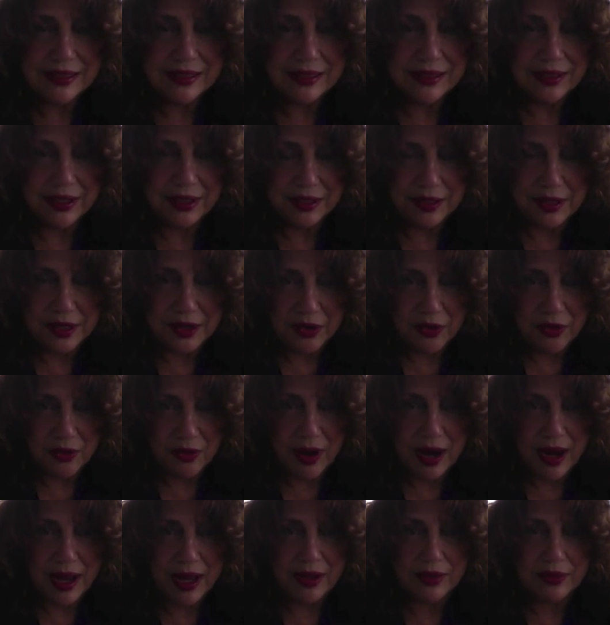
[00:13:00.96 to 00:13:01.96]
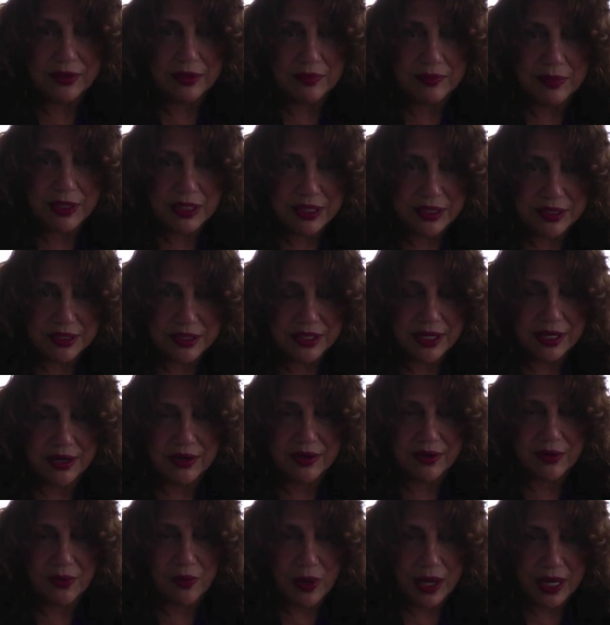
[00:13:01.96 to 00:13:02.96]
on the ground, the
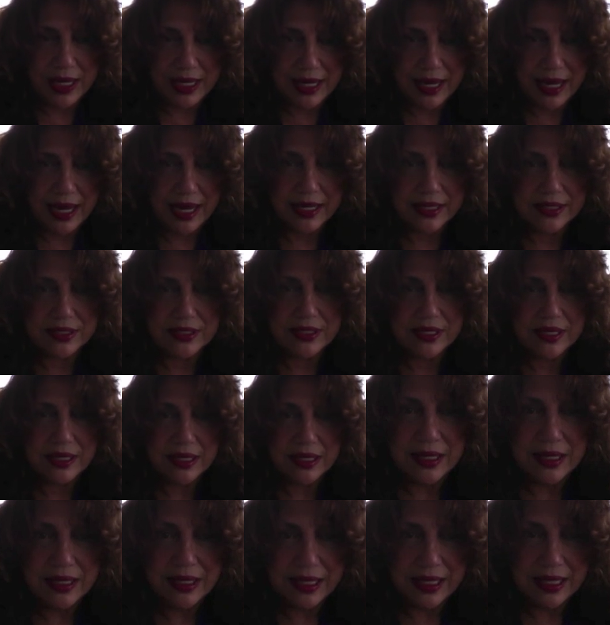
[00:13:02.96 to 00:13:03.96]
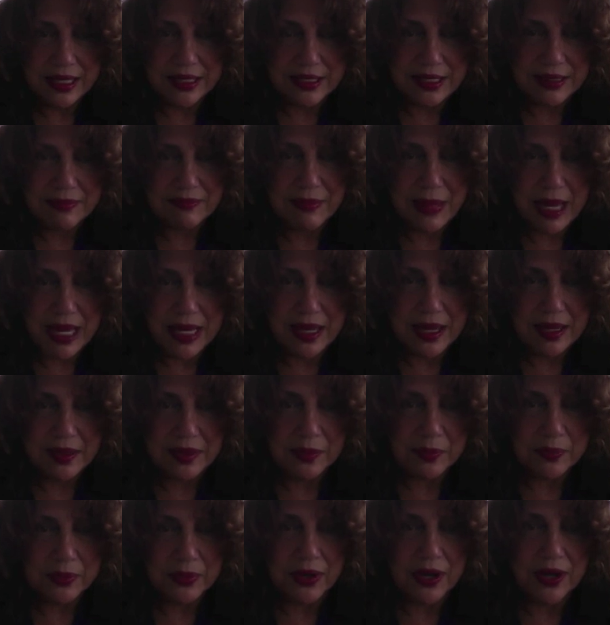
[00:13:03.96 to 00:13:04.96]
military, white hats? Is it making
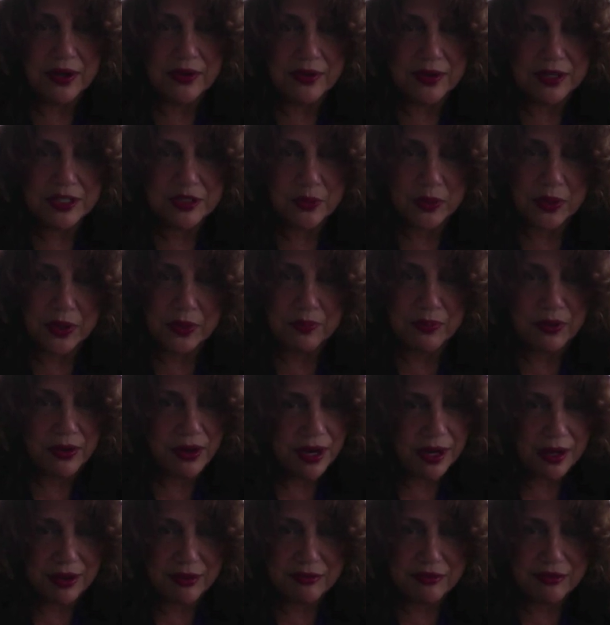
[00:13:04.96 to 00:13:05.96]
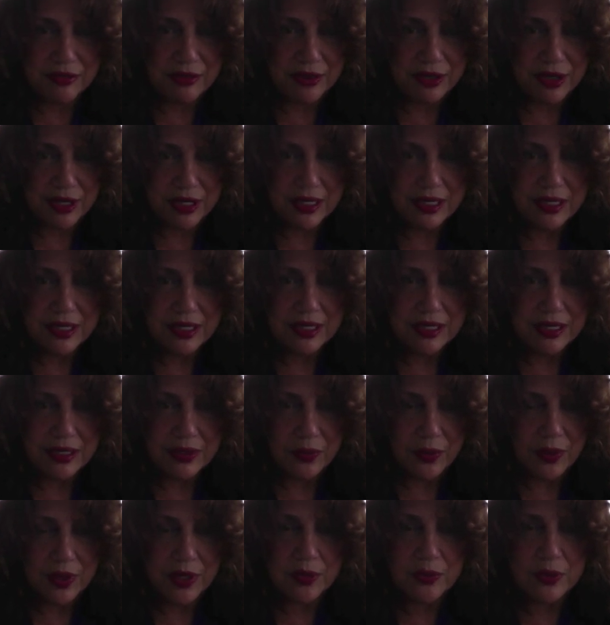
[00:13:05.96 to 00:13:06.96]
the progress we're praying for?
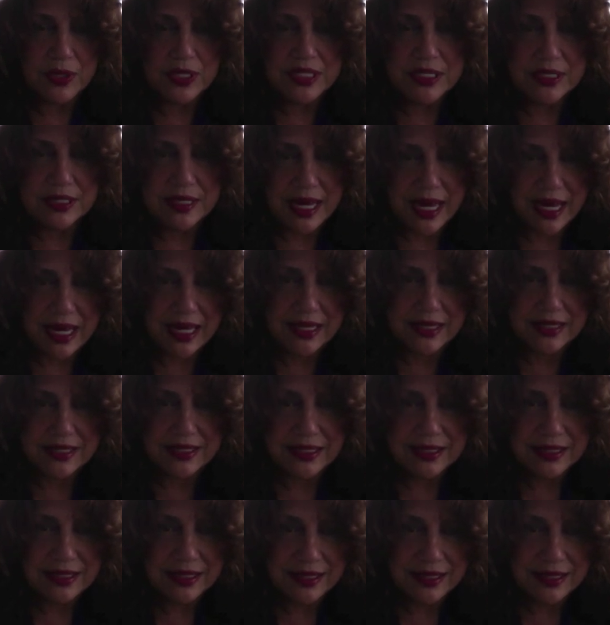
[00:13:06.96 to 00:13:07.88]
Where do we stand?